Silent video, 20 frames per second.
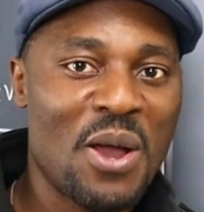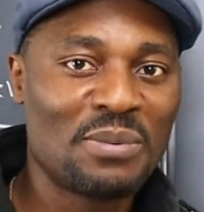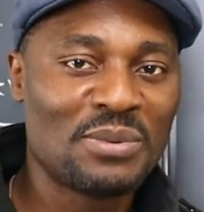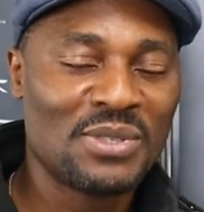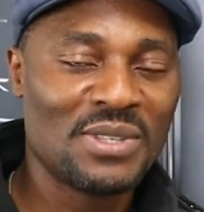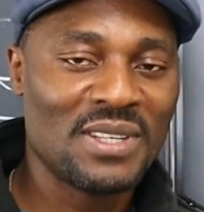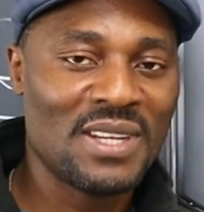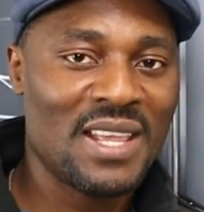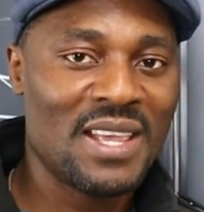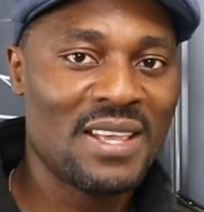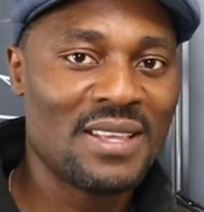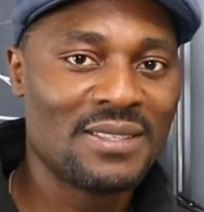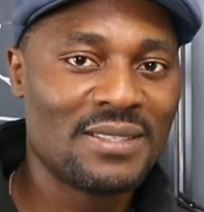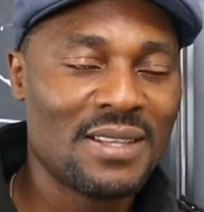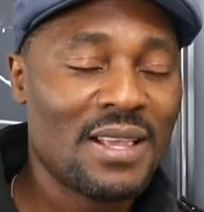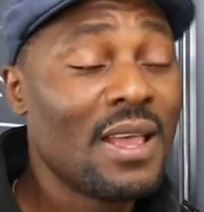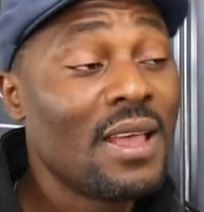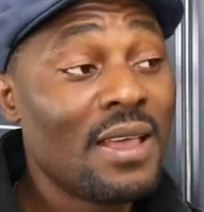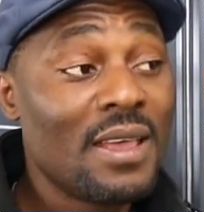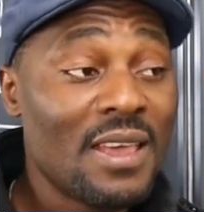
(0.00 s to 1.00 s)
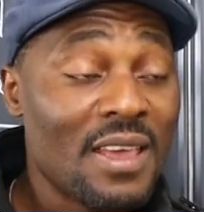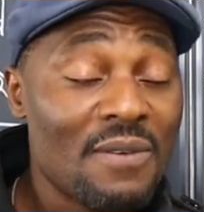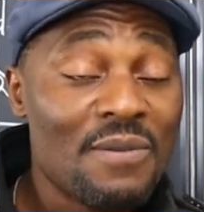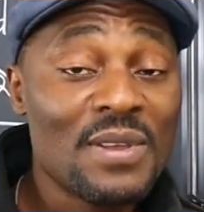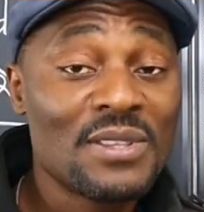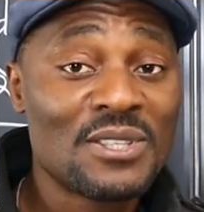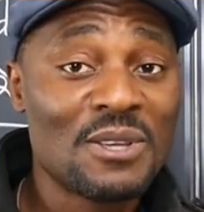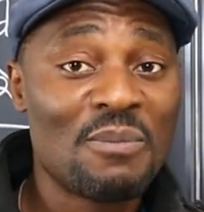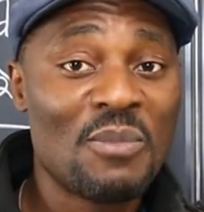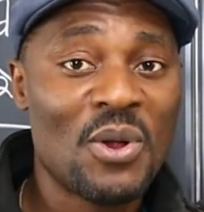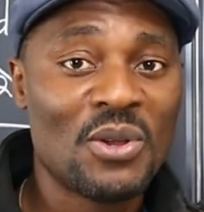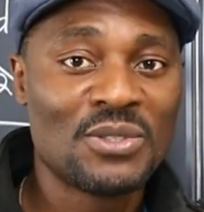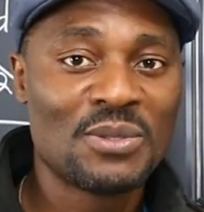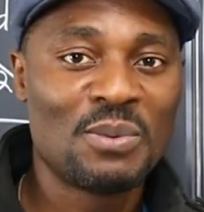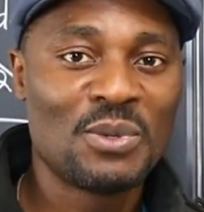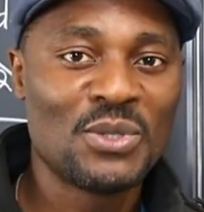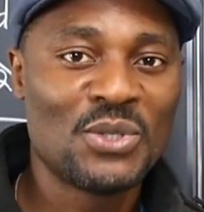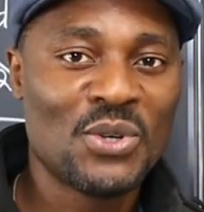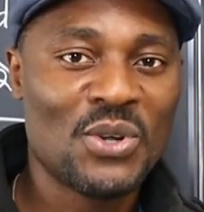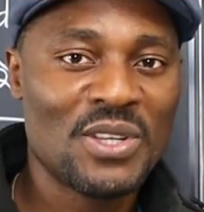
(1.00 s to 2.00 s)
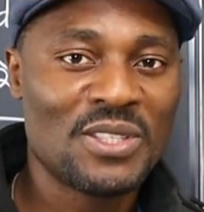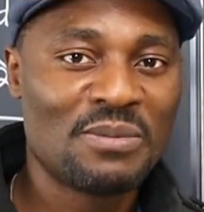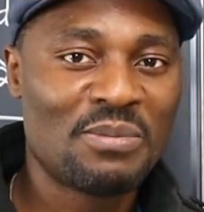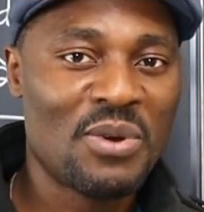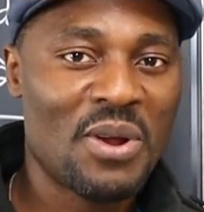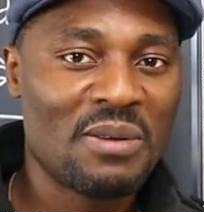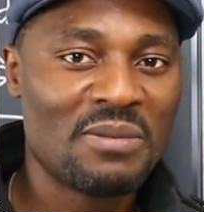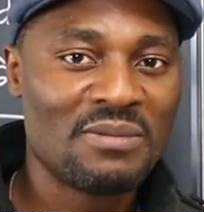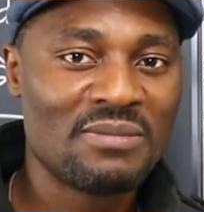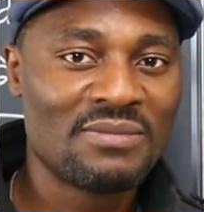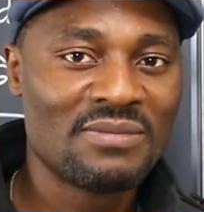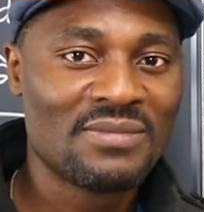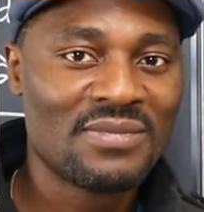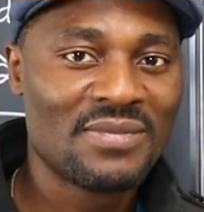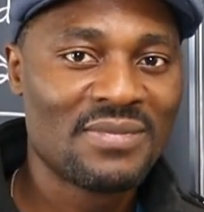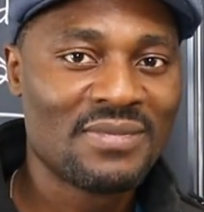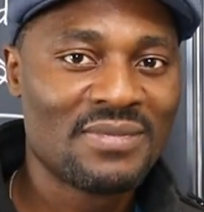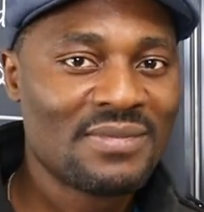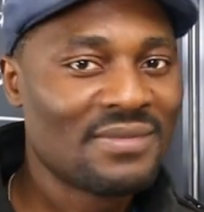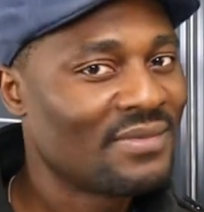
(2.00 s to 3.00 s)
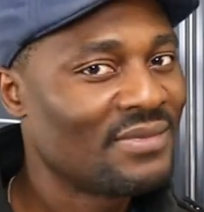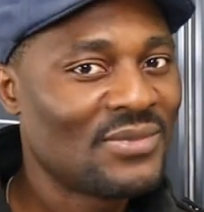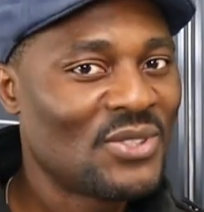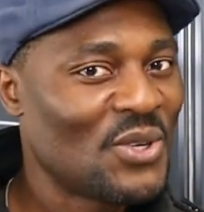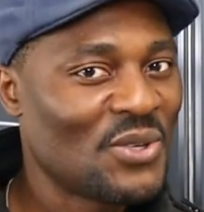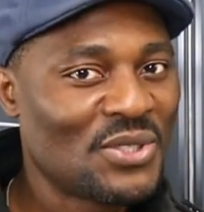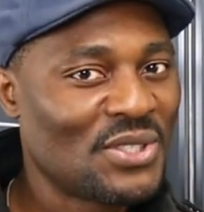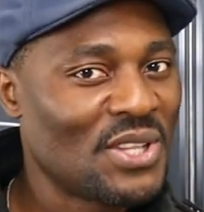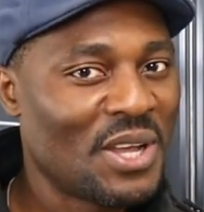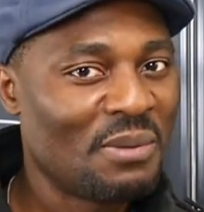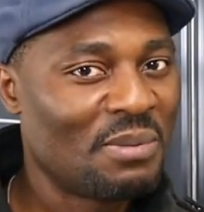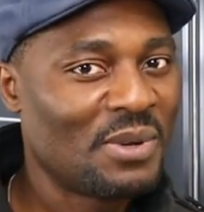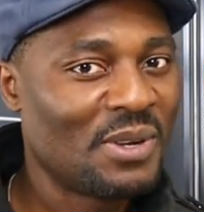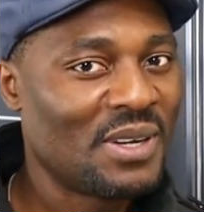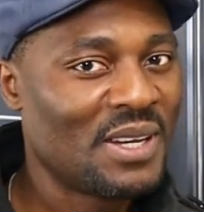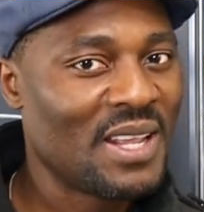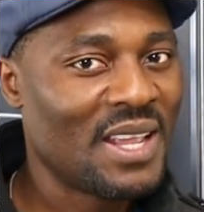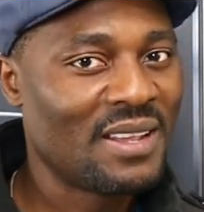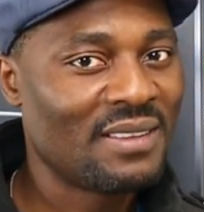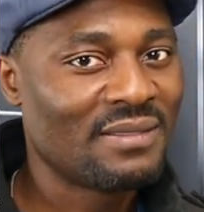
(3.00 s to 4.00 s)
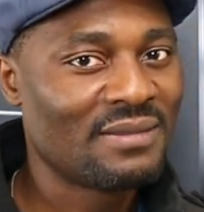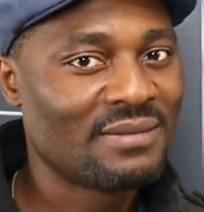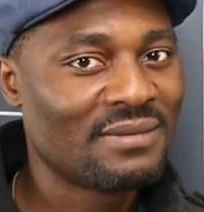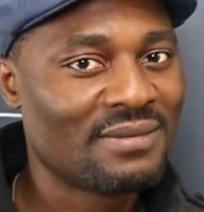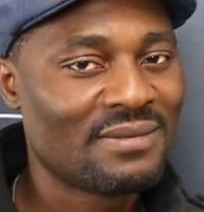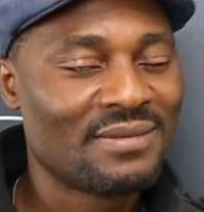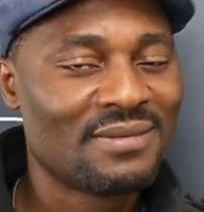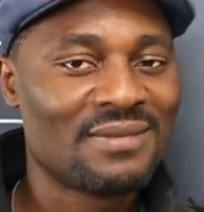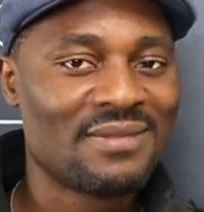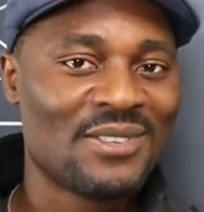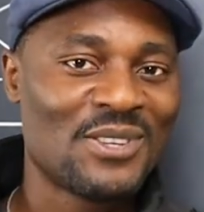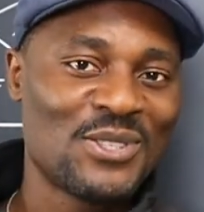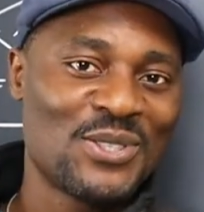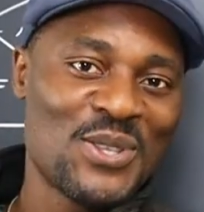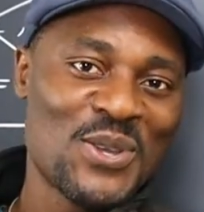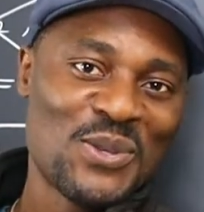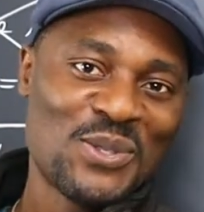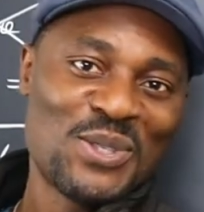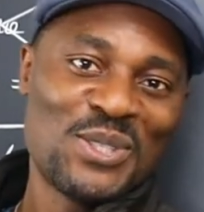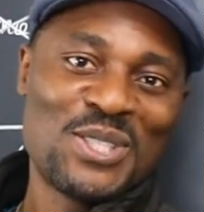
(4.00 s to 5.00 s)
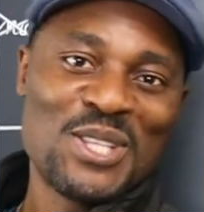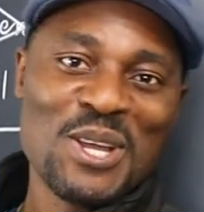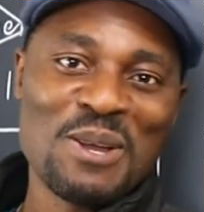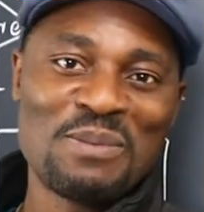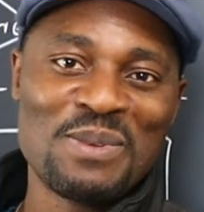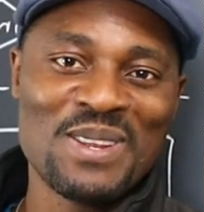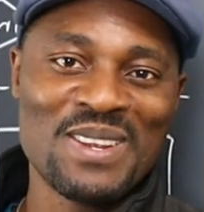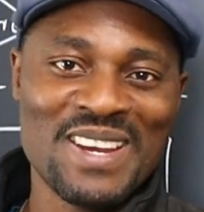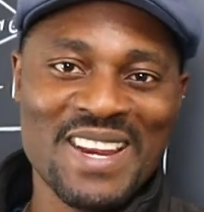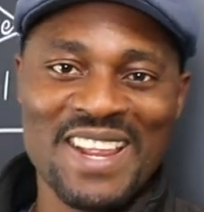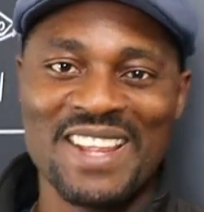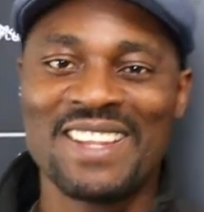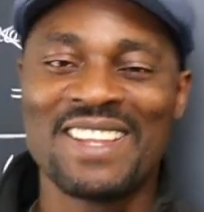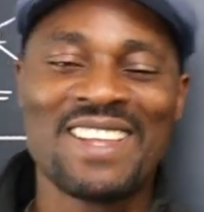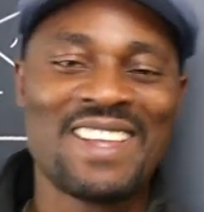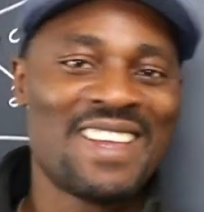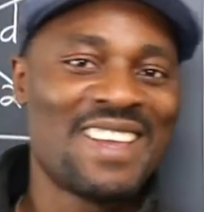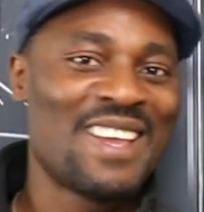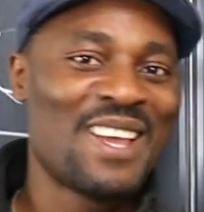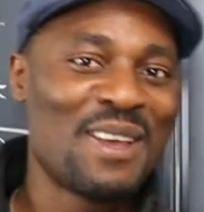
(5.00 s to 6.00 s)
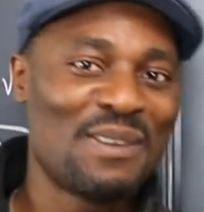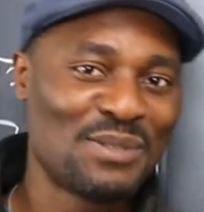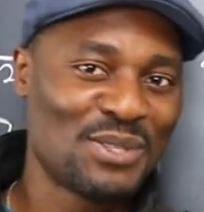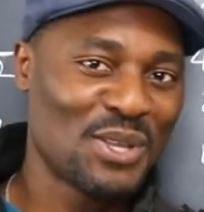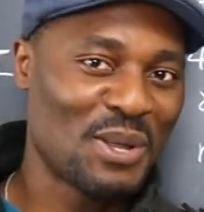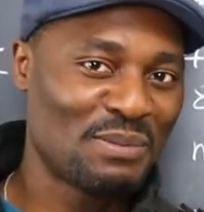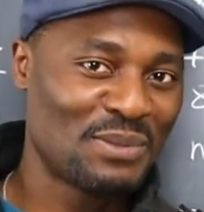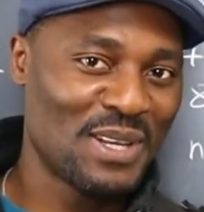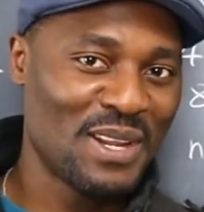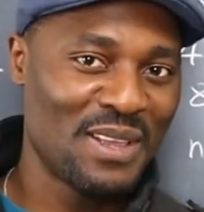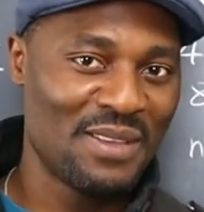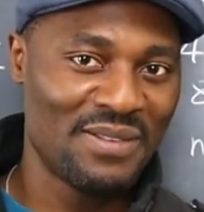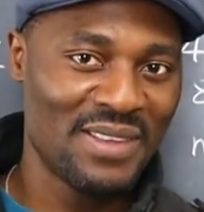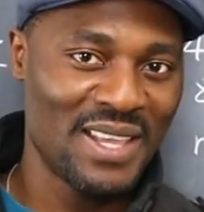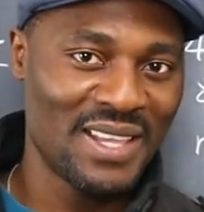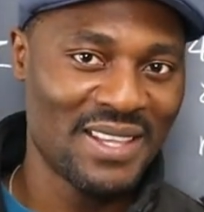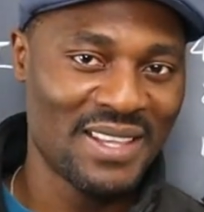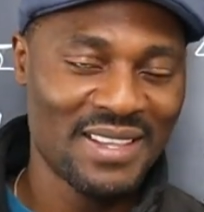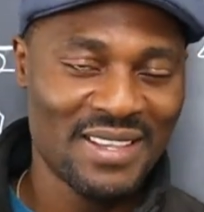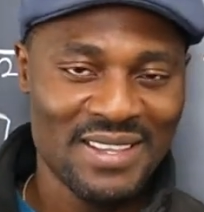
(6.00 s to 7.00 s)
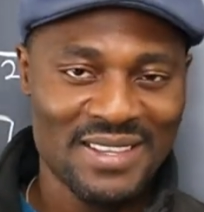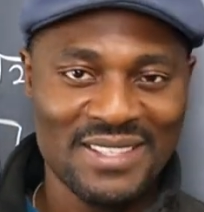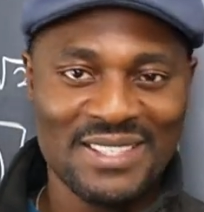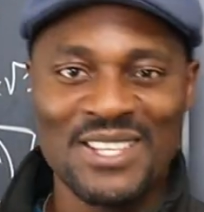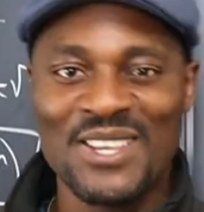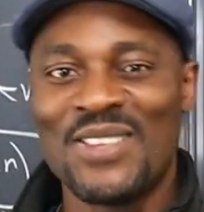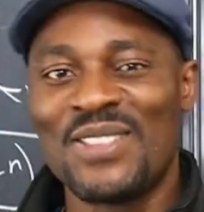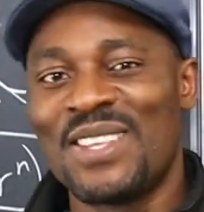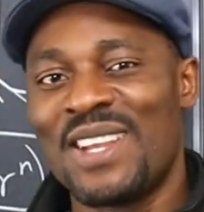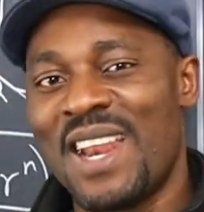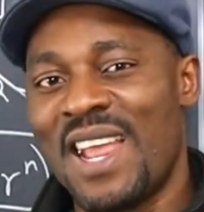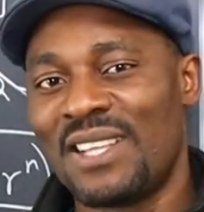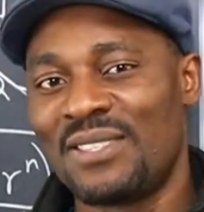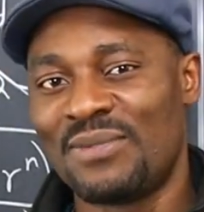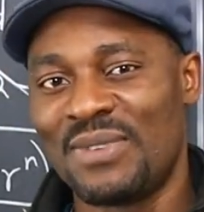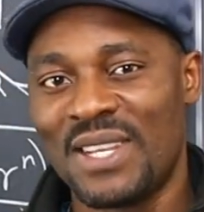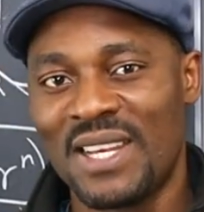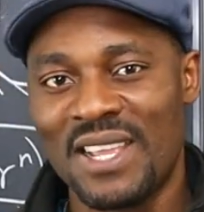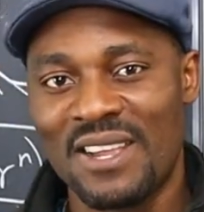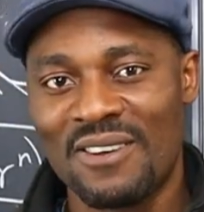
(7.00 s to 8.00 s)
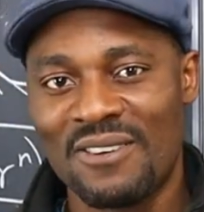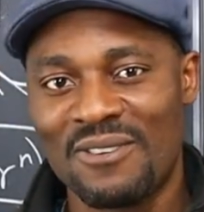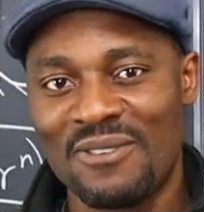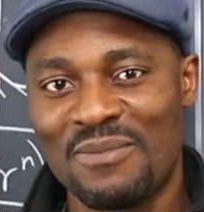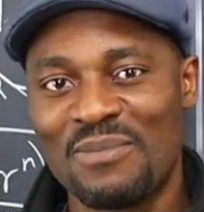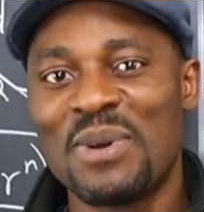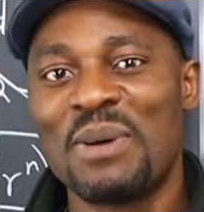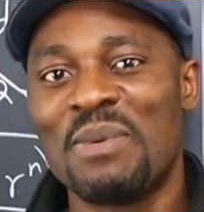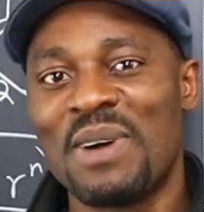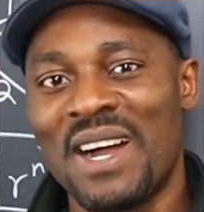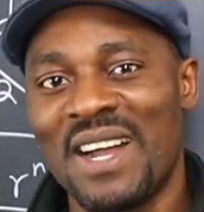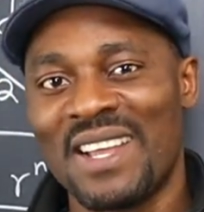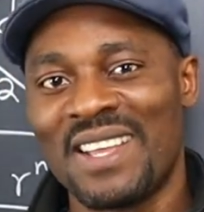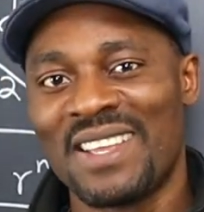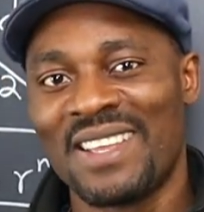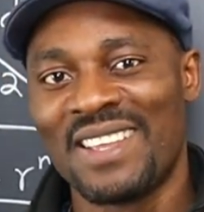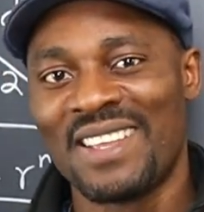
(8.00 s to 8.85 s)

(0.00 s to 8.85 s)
option is if it's a multiple choice problem. Don't stop learning because those who stop learning have stopped living. See you in the next video. Bye-bye.